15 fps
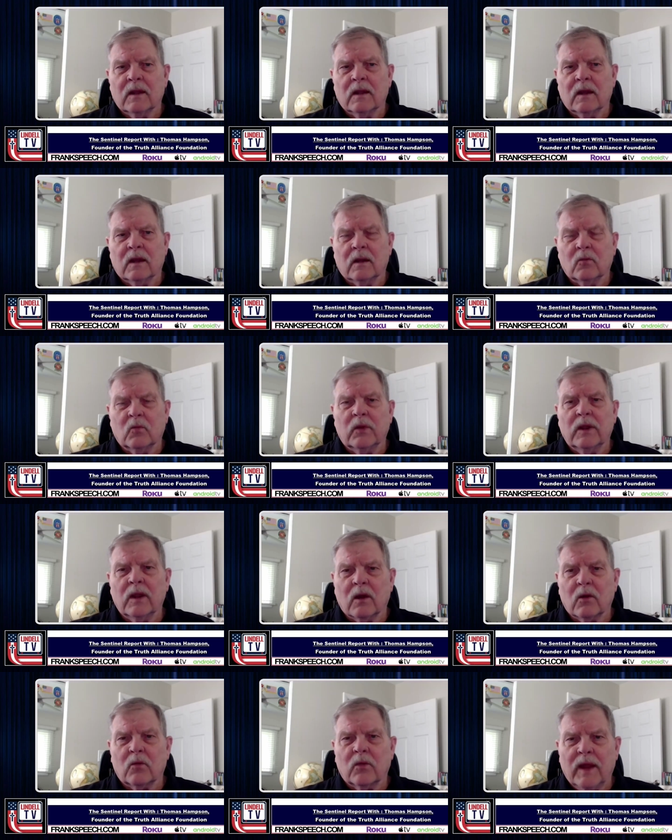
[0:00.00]
Uh, we
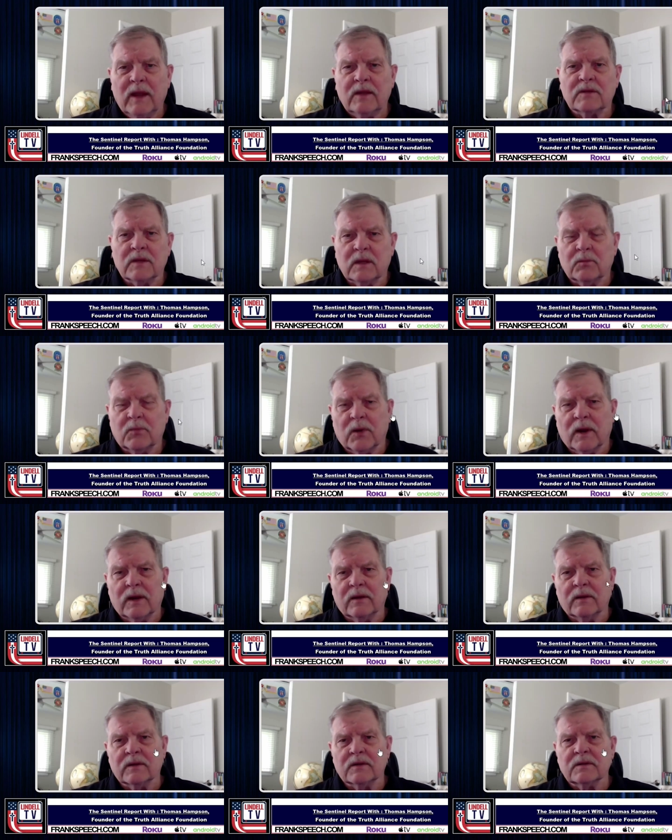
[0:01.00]
are raising
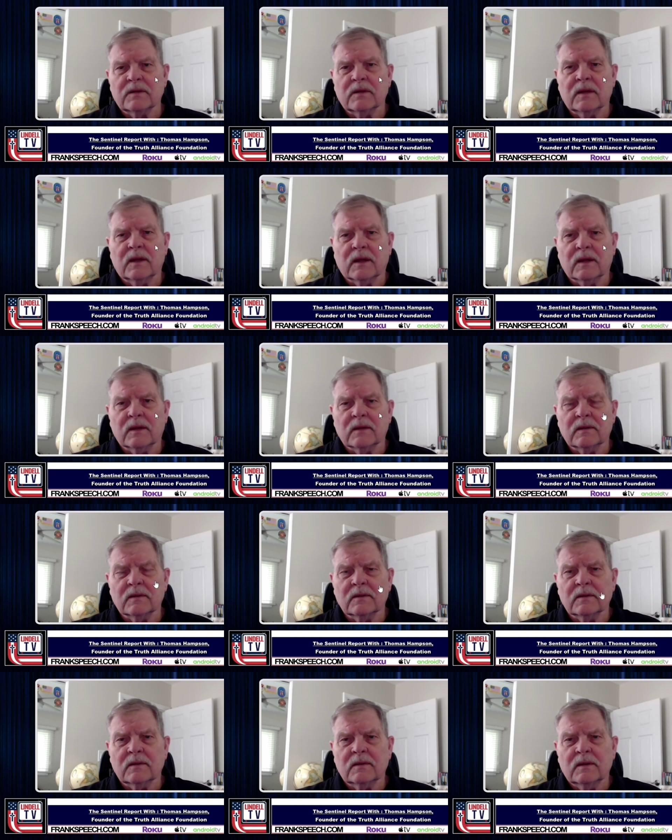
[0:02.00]
predators.
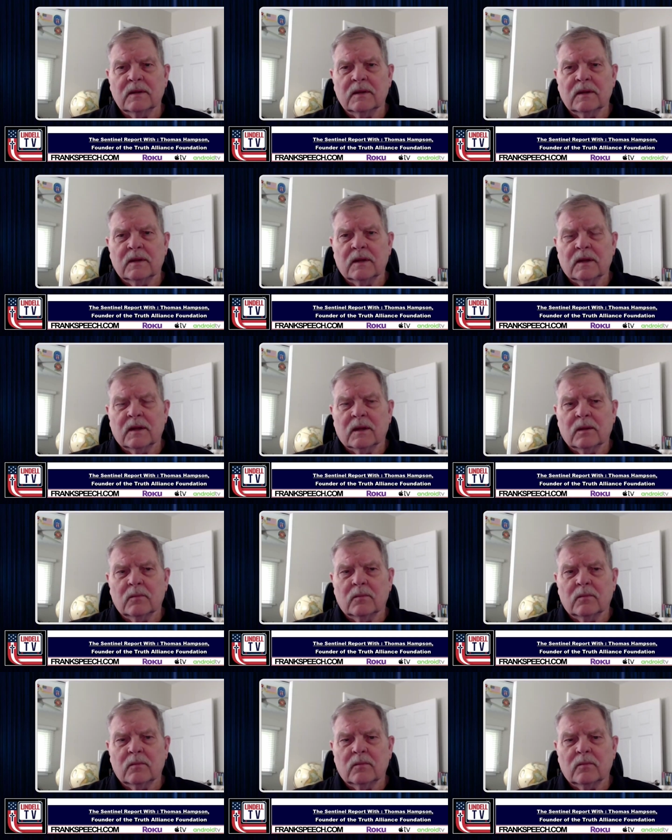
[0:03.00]
Uh, uh,
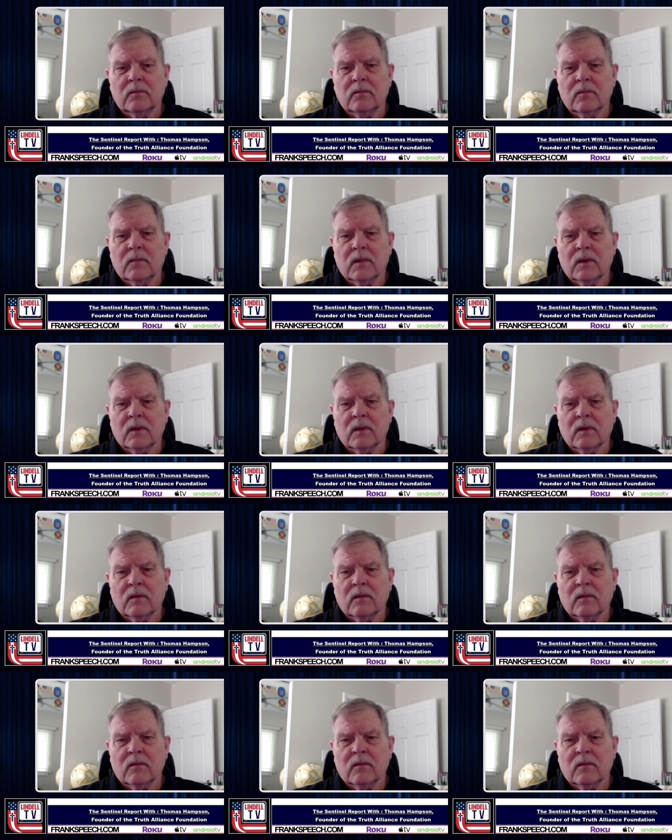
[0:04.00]
uh
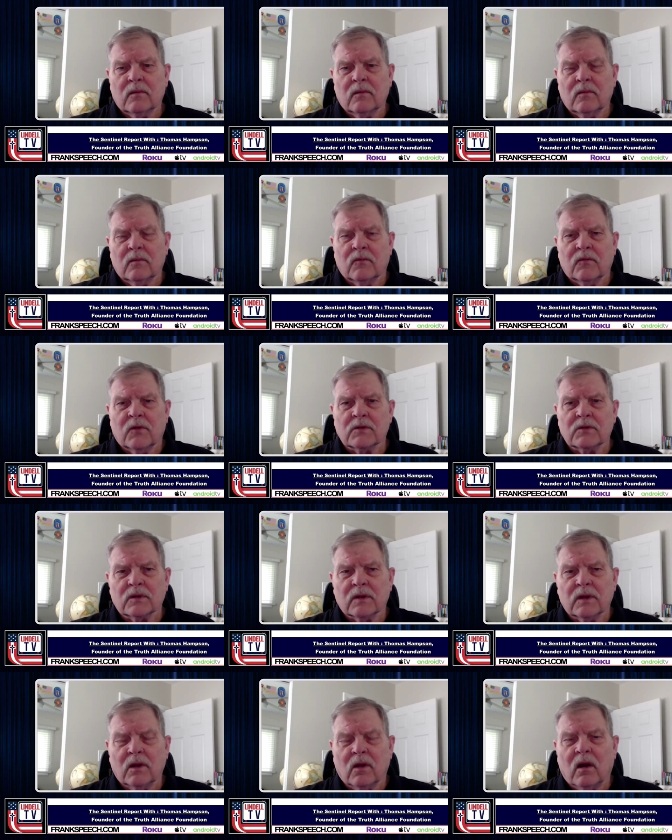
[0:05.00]

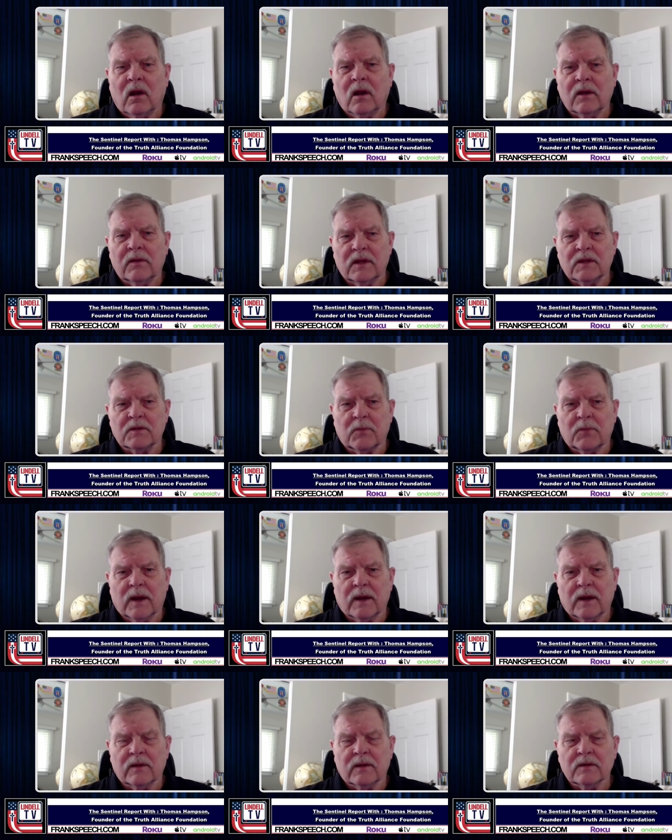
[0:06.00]
virtually all of these
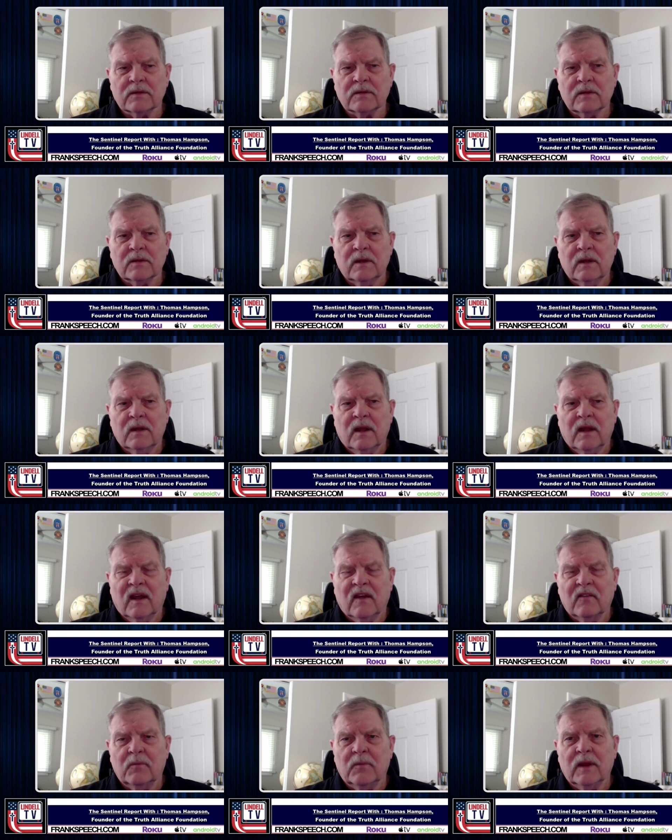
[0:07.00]
predators
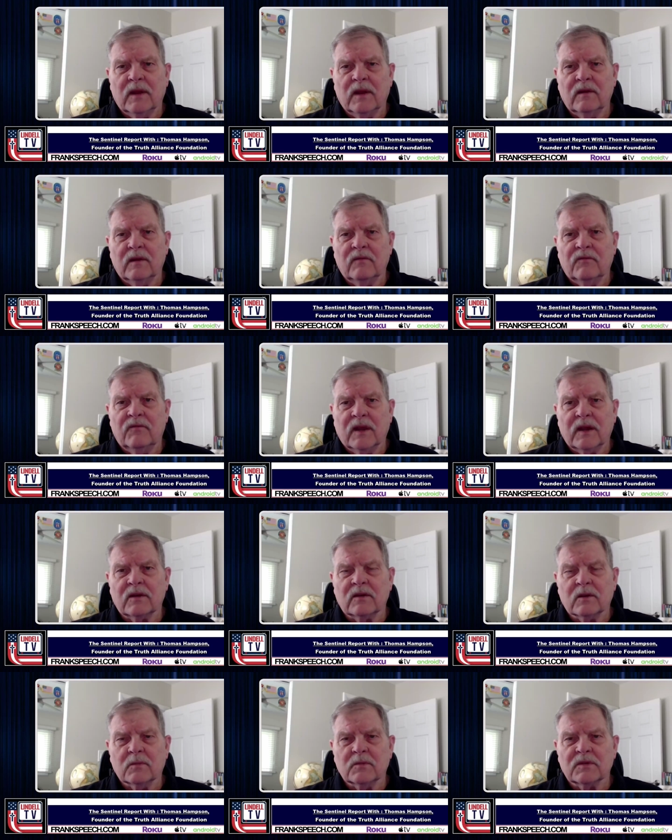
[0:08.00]
have been
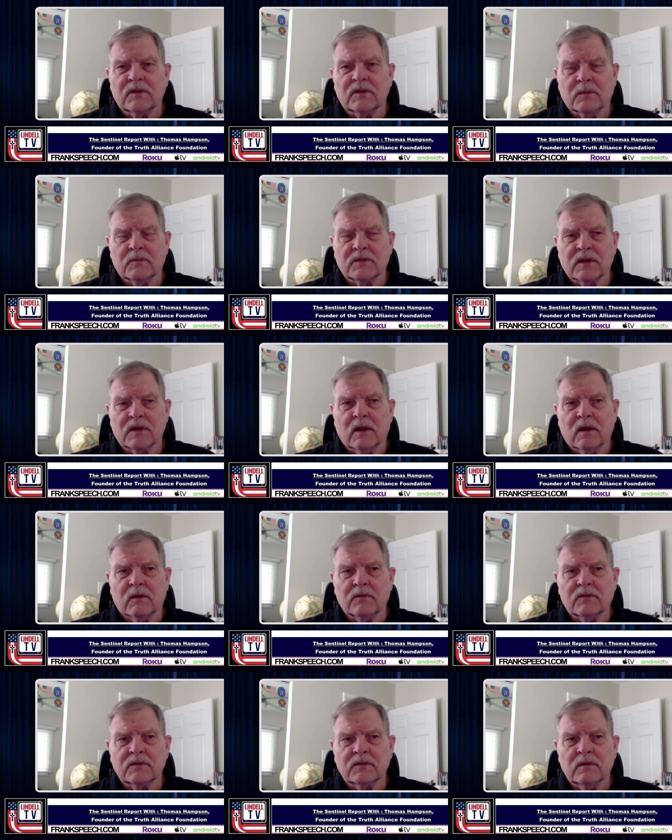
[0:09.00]
victims themselves.